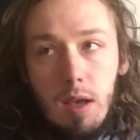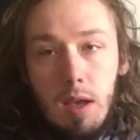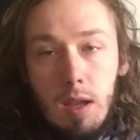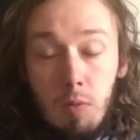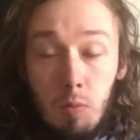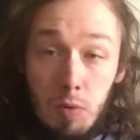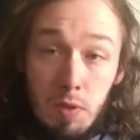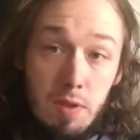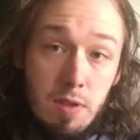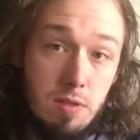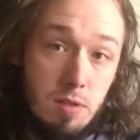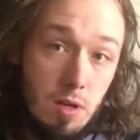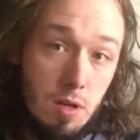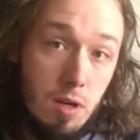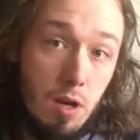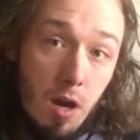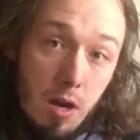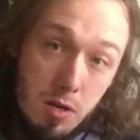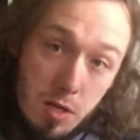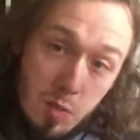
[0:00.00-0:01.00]
And when this
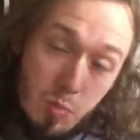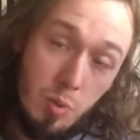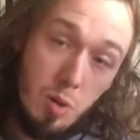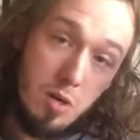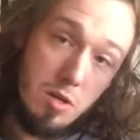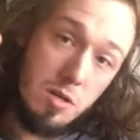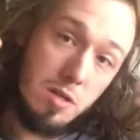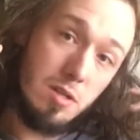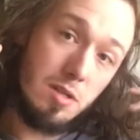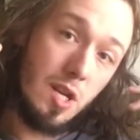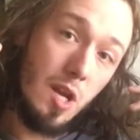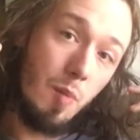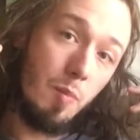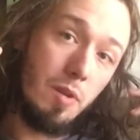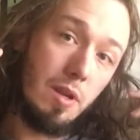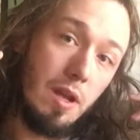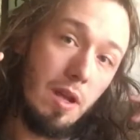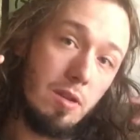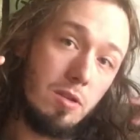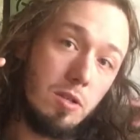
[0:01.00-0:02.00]
unconscious person is
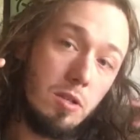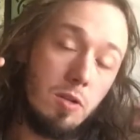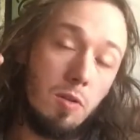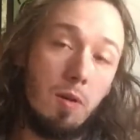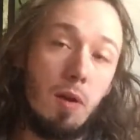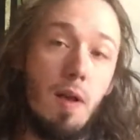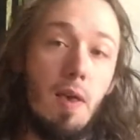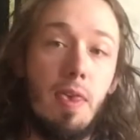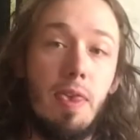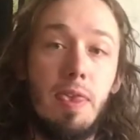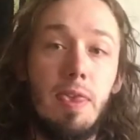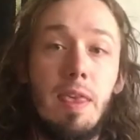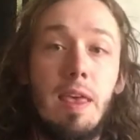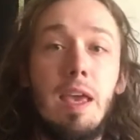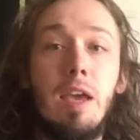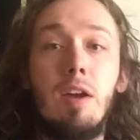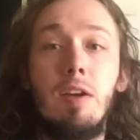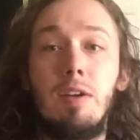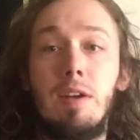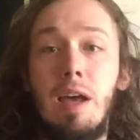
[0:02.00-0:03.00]
coming at you,
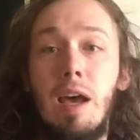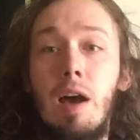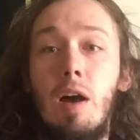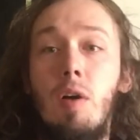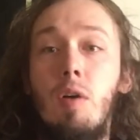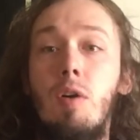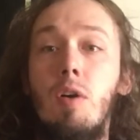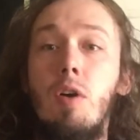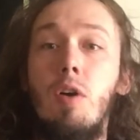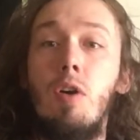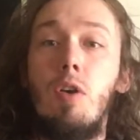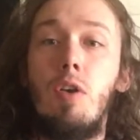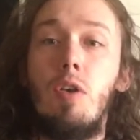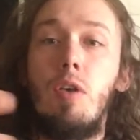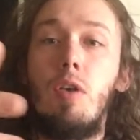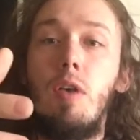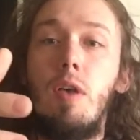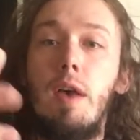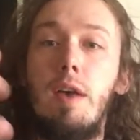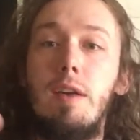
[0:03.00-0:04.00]
they are now,
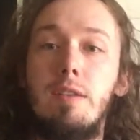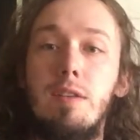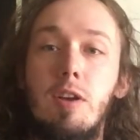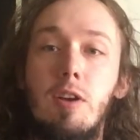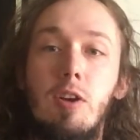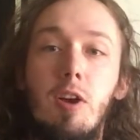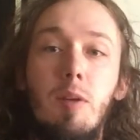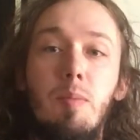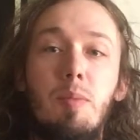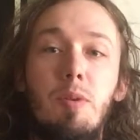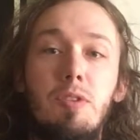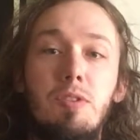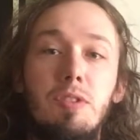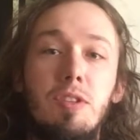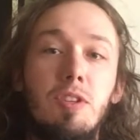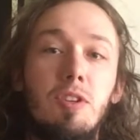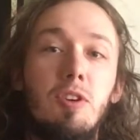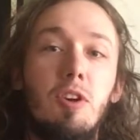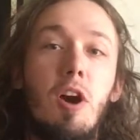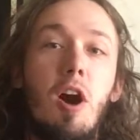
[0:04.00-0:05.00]
as Eckhart puts
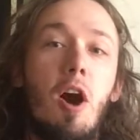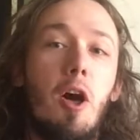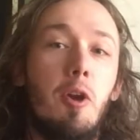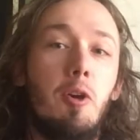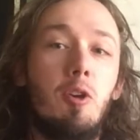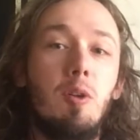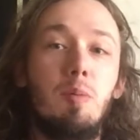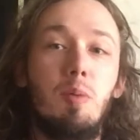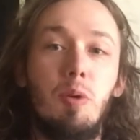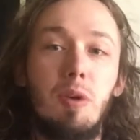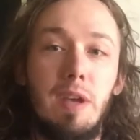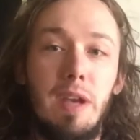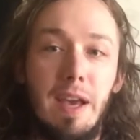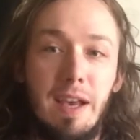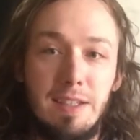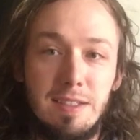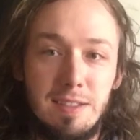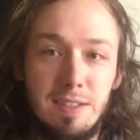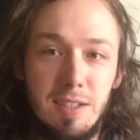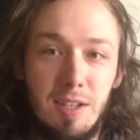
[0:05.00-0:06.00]
it, your honorable
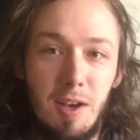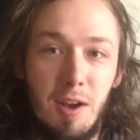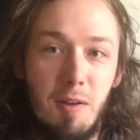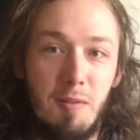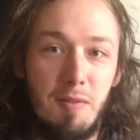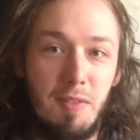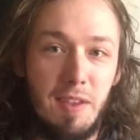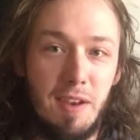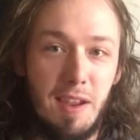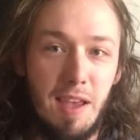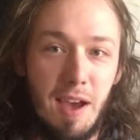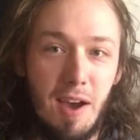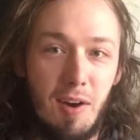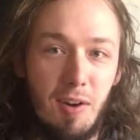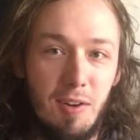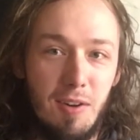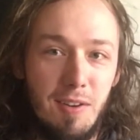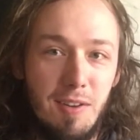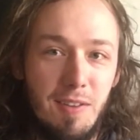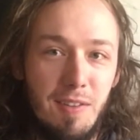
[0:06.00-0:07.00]
guest of the now.
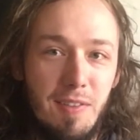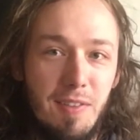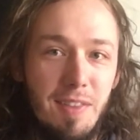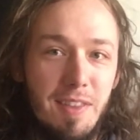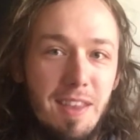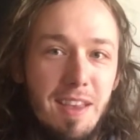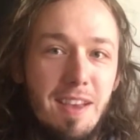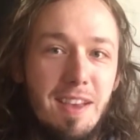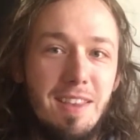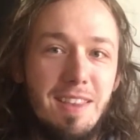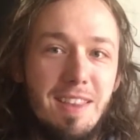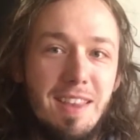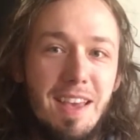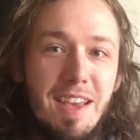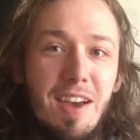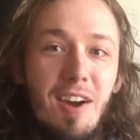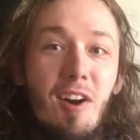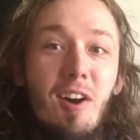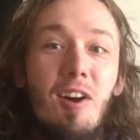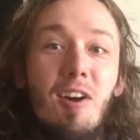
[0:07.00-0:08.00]

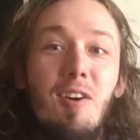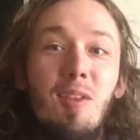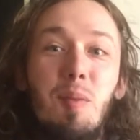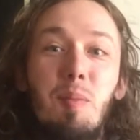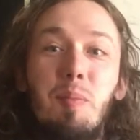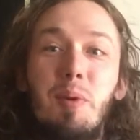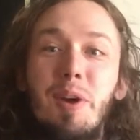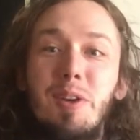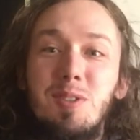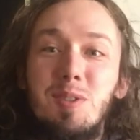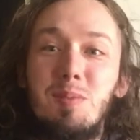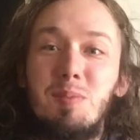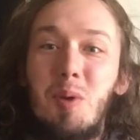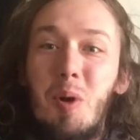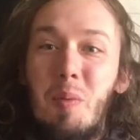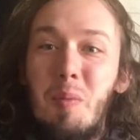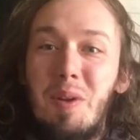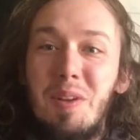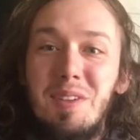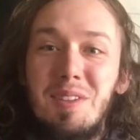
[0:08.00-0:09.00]
They are the present
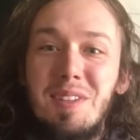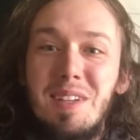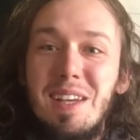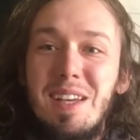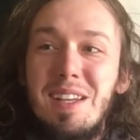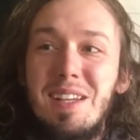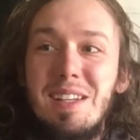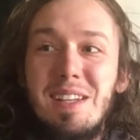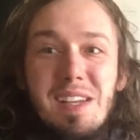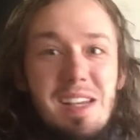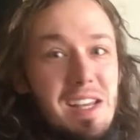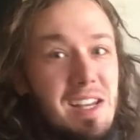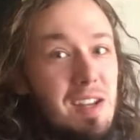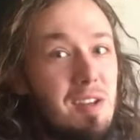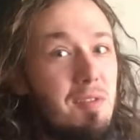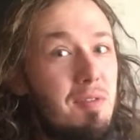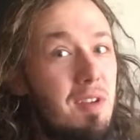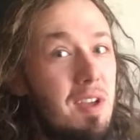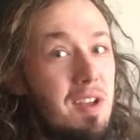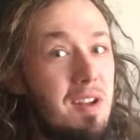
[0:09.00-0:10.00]
moment in
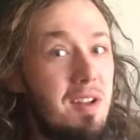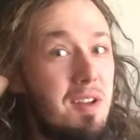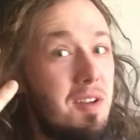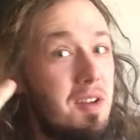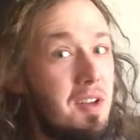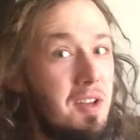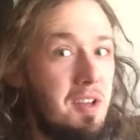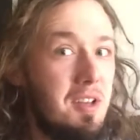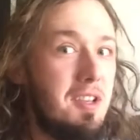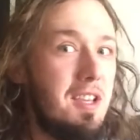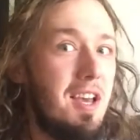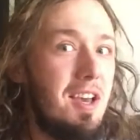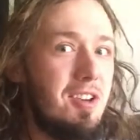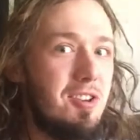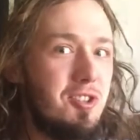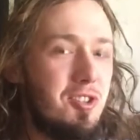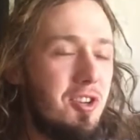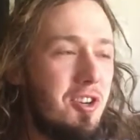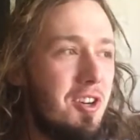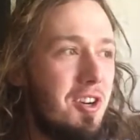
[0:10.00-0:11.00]
a yeah,
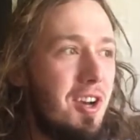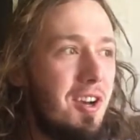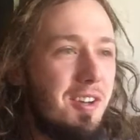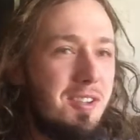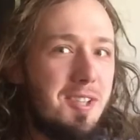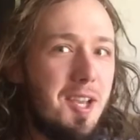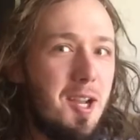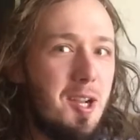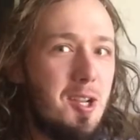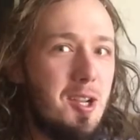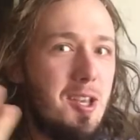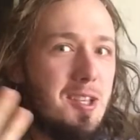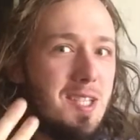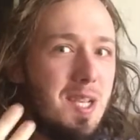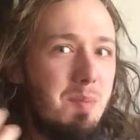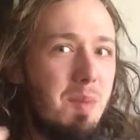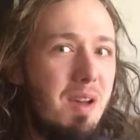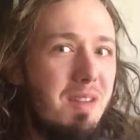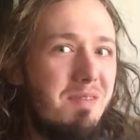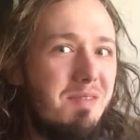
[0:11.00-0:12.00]
sure, a
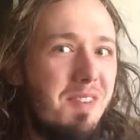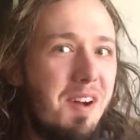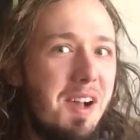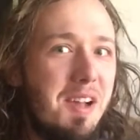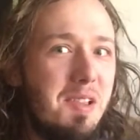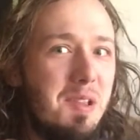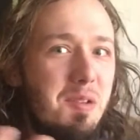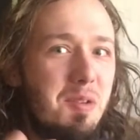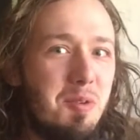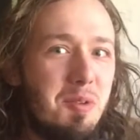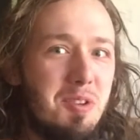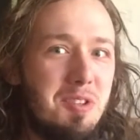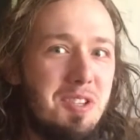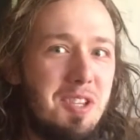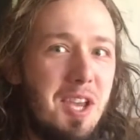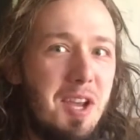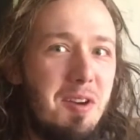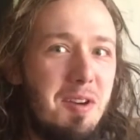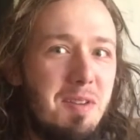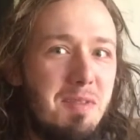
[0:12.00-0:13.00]
semi-violent or
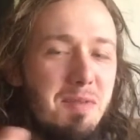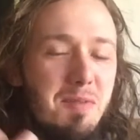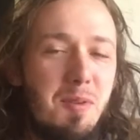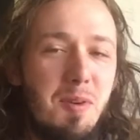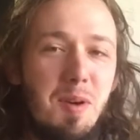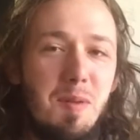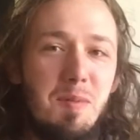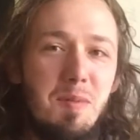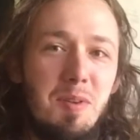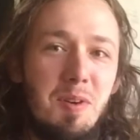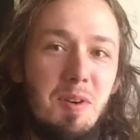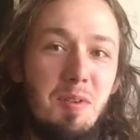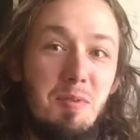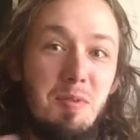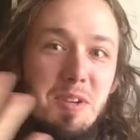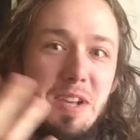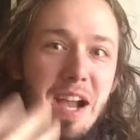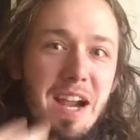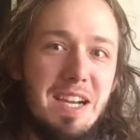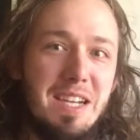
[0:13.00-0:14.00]
scary form or
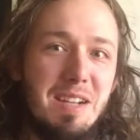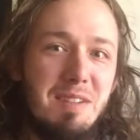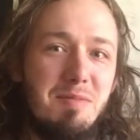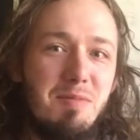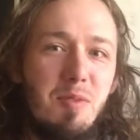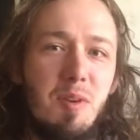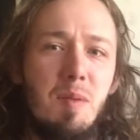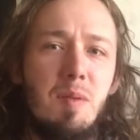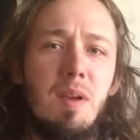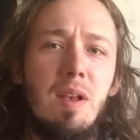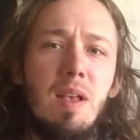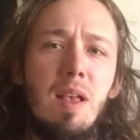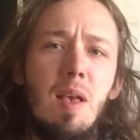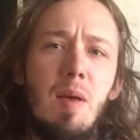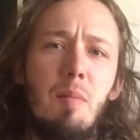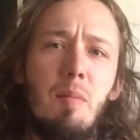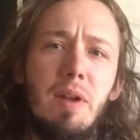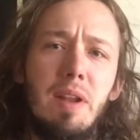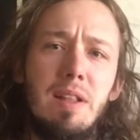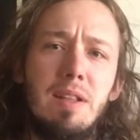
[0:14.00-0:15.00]
reacting form,
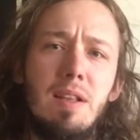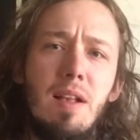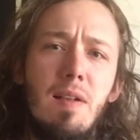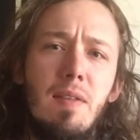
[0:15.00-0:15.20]
but